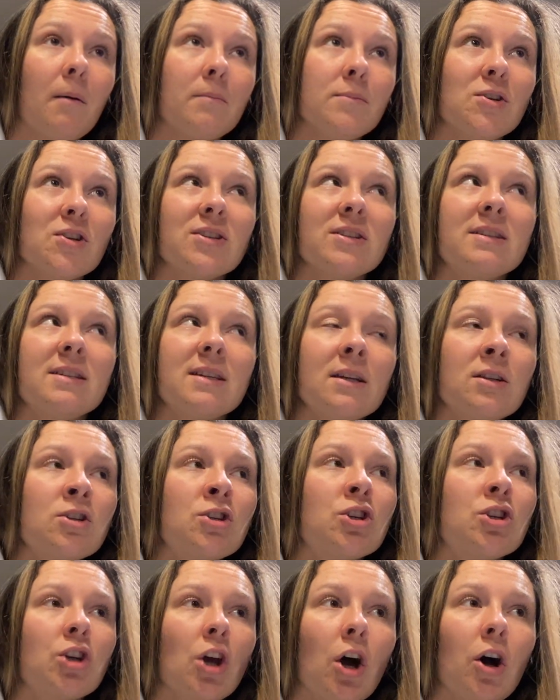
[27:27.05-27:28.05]
Just
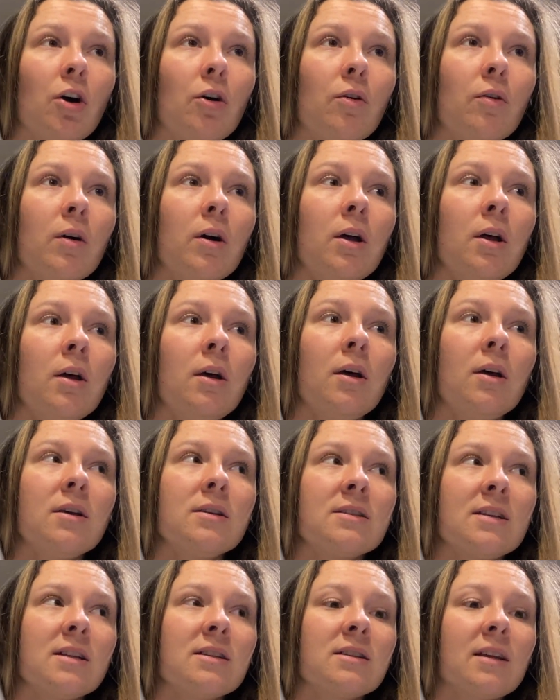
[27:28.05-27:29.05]

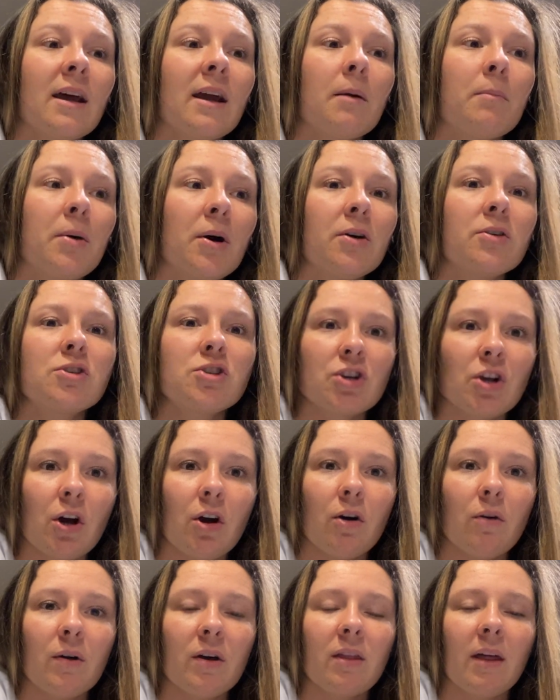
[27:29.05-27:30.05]
since like post
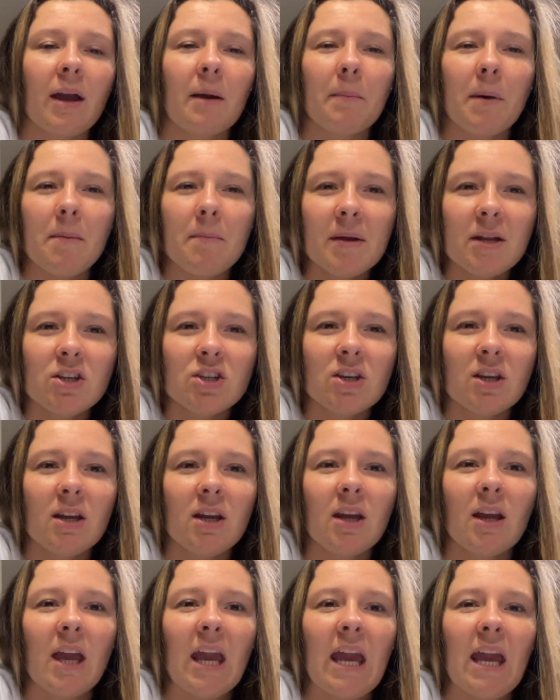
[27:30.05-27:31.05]
show with like my
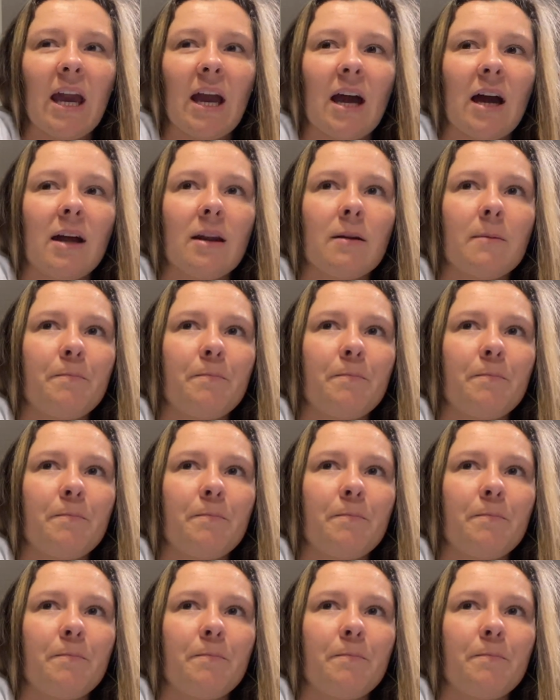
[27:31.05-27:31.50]
binging and,